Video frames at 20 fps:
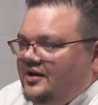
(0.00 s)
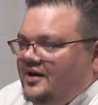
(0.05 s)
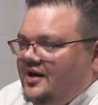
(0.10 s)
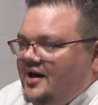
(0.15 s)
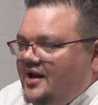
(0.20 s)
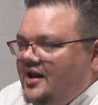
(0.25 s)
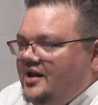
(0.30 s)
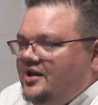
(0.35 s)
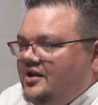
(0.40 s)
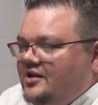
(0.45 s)

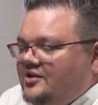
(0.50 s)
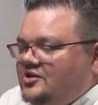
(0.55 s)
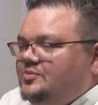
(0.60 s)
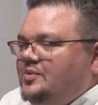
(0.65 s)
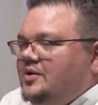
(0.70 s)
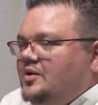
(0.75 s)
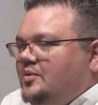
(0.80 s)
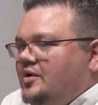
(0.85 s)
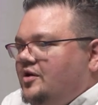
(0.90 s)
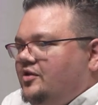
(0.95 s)
And then you can
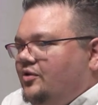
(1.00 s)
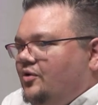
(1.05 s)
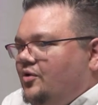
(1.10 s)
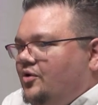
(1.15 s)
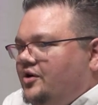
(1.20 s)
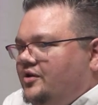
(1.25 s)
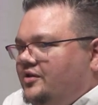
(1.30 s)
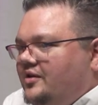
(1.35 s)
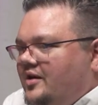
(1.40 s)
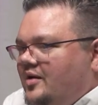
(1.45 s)
speak with
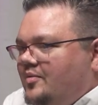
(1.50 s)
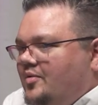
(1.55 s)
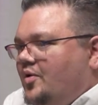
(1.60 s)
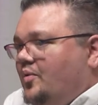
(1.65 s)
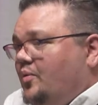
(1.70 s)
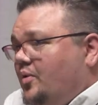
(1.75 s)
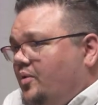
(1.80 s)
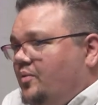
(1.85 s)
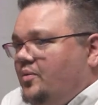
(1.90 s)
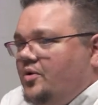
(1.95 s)
authority about
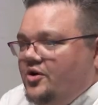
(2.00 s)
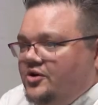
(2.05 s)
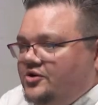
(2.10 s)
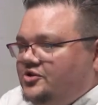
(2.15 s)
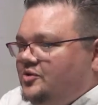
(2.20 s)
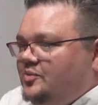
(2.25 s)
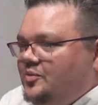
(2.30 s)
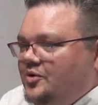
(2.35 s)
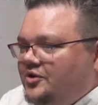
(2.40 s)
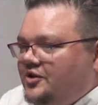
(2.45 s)
what
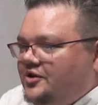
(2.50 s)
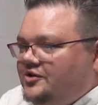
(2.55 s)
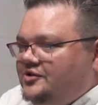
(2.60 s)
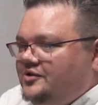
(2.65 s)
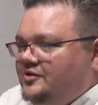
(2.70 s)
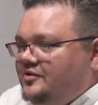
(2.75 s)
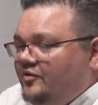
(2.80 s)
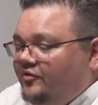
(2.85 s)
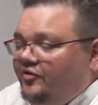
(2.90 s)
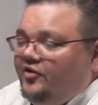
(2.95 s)
works and what
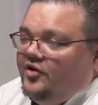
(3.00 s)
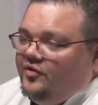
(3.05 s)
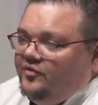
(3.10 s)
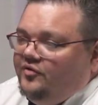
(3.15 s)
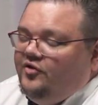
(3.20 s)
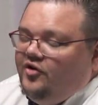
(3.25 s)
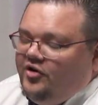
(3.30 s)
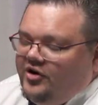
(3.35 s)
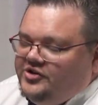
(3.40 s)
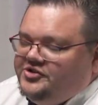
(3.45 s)
doesn't.
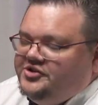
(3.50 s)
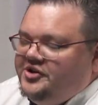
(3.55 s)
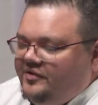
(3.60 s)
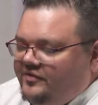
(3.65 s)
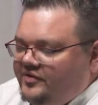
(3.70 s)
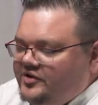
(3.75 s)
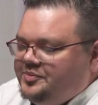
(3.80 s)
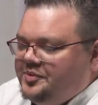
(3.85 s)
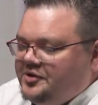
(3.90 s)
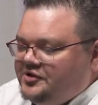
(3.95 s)
For a
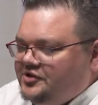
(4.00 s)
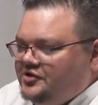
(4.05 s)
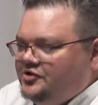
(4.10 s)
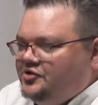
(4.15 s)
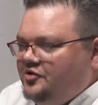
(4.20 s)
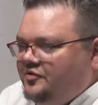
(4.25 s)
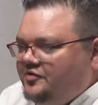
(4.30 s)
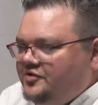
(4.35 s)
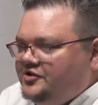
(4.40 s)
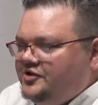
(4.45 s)
service business,
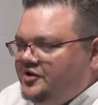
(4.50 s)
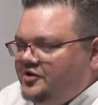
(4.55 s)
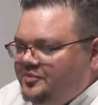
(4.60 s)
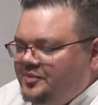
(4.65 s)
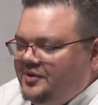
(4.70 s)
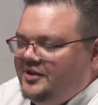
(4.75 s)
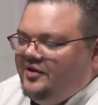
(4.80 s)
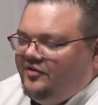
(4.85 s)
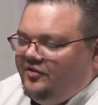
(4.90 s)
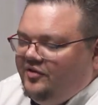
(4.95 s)
obviously, it'll
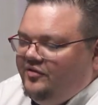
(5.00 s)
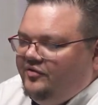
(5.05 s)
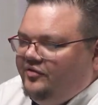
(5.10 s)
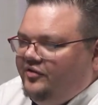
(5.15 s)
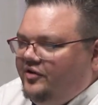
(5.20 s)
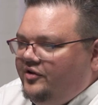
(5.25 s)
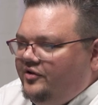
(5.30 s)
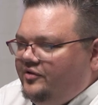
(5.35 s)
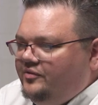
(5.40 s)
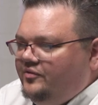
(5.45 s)
be different
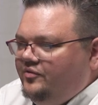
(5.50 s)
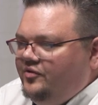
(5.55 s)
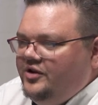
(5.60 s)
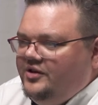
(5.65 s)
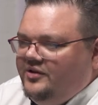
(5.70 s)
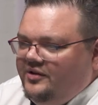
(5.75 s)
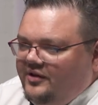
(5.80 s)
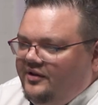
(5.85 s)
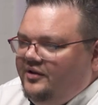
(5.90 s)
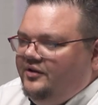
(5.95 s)
for
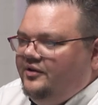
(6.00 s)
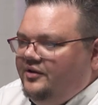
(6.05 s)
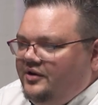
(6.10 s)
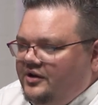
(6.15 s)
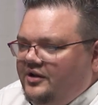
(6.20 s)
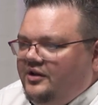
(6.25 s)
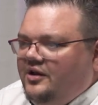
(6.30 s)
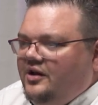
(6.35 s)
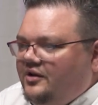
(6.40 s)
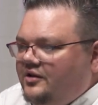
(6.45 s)
retail and
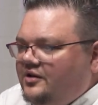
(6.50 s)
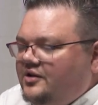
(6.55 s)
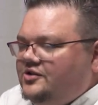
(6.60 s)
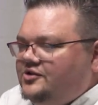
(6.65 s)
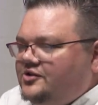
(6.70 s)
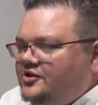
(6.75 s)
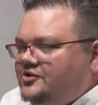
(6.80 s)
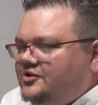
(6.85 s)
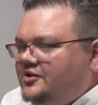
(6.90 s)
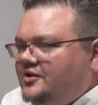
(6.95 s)
e-learning and
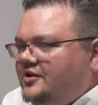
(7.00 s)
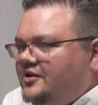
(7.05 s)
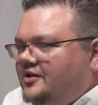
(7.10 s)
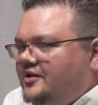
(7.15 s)
such like.